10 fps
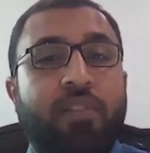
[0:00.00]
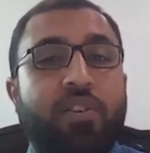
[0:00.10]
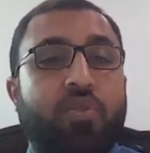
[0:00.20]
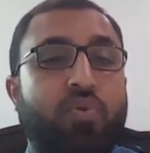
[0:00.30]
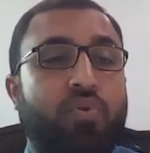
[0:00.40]
will
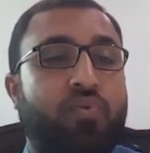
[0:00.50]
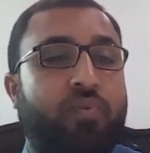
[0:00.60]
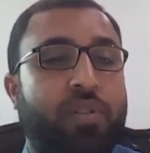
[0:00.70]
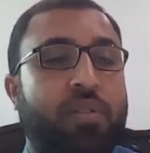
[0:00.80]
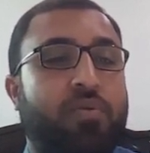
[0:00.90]
introduce
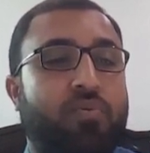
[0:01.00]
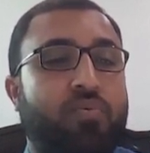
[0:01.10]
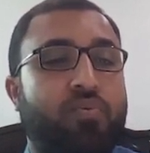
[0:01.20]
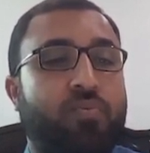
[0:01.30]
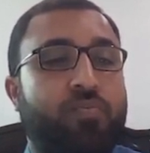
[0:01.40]
first
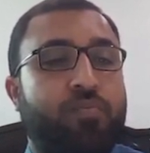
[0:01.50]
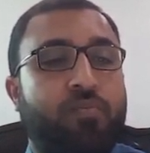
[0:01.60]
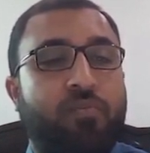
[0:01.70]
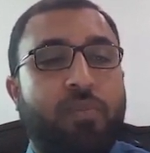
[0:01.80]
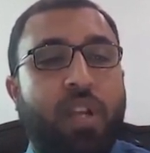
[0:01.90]
to
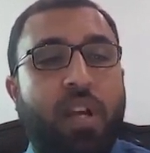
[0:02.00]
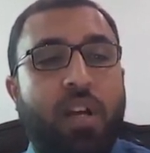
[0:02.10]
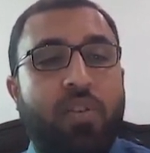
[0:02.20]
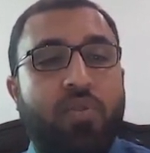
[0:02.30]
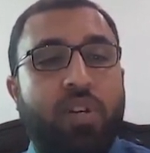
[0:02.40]

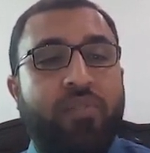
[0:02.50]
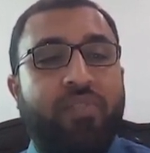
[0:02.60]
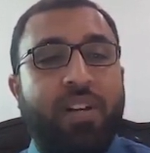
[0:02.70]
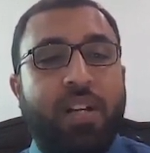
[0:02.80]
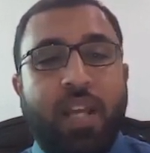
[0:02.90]

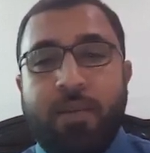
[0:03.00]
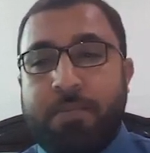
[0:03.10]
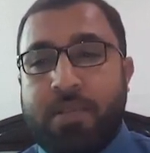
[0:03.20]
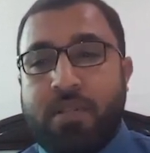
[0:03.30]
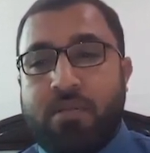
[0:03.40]
different
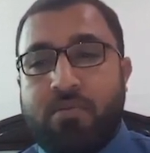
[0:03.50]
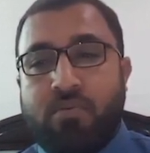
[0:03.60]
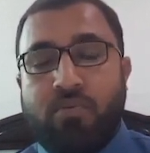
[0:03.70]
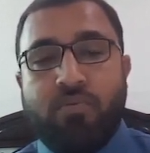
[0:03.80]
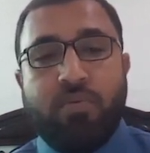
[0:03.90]
tabs
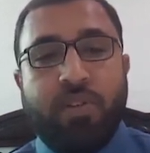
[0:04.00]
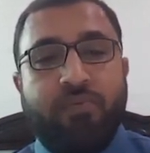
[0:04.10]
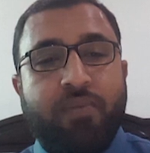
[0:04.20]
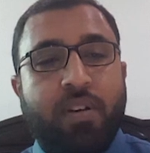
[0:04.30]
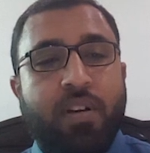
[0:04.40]
to
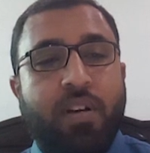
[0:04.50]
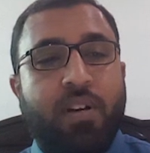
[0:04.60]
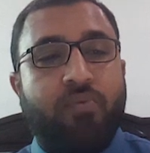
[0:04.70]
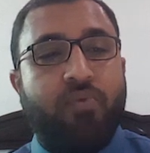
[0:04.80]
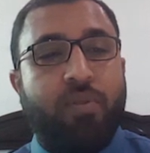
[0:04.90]

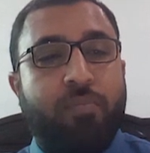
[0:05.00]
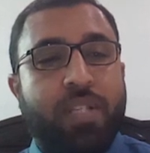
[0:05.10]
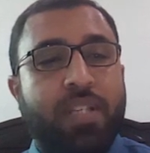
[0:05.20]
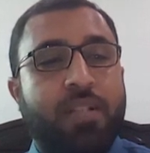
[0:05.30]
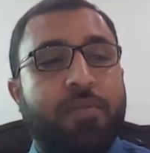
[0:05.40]
of
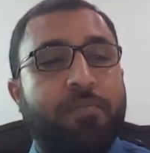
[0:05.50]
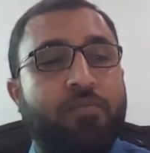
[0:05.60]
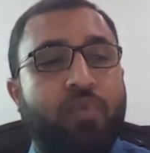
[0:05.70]
P6.